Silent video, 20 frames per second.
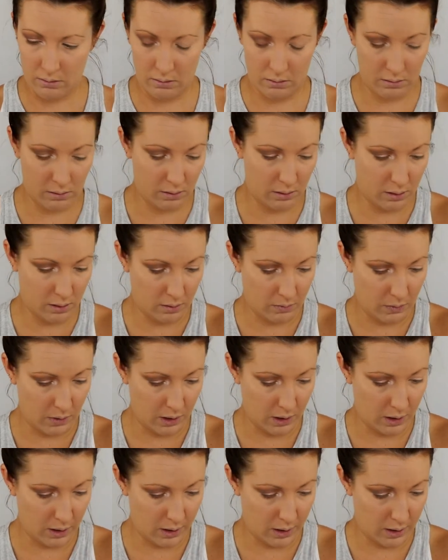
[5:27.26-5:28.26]
Let's
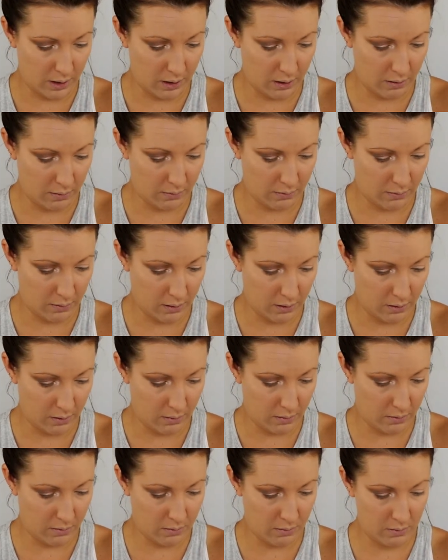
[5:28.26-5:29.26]
swatch that here
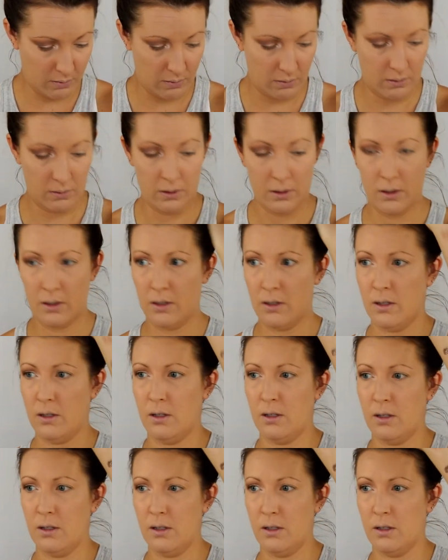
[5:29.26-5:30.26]

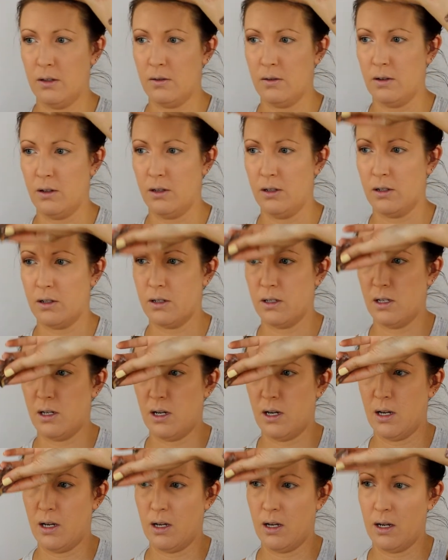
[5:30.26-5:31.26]
for you. Looks
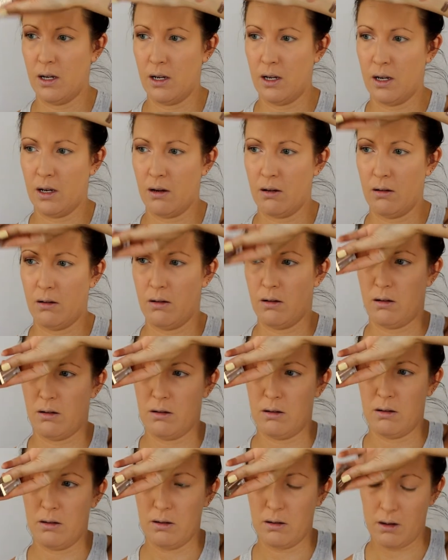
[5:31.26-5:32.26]
like.
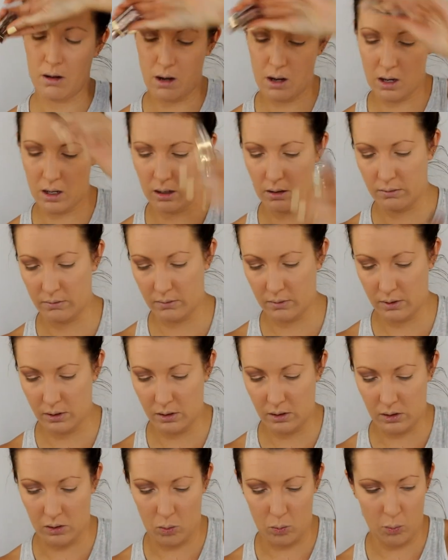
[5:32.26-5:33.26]
Oh, God.
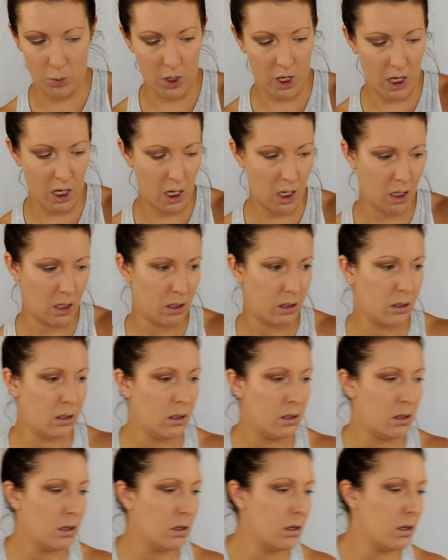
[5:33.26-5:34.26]
So pretty.
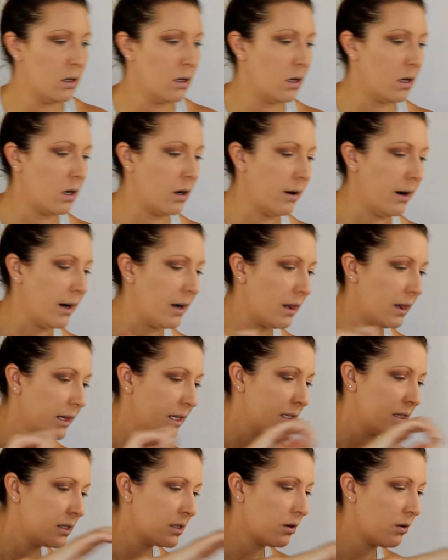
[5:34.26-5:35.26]
Alright,
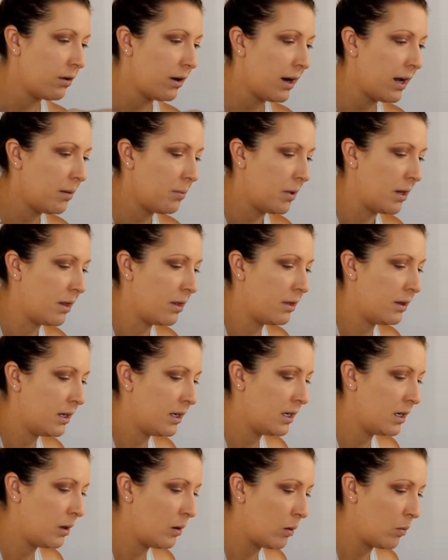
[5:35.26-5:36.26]
let's grab a
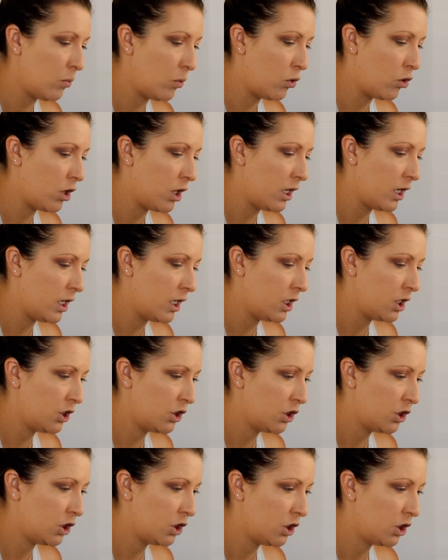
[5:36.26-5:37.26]
thin
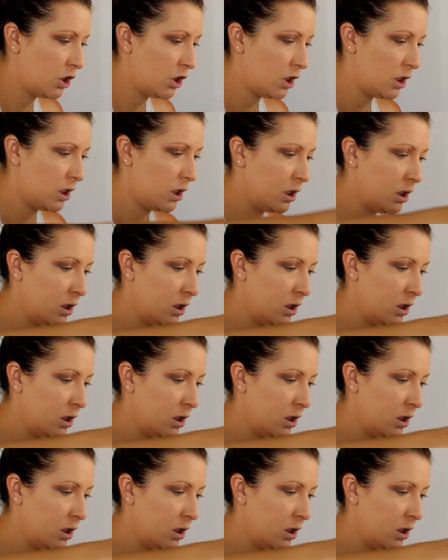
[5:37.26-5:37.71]
brush.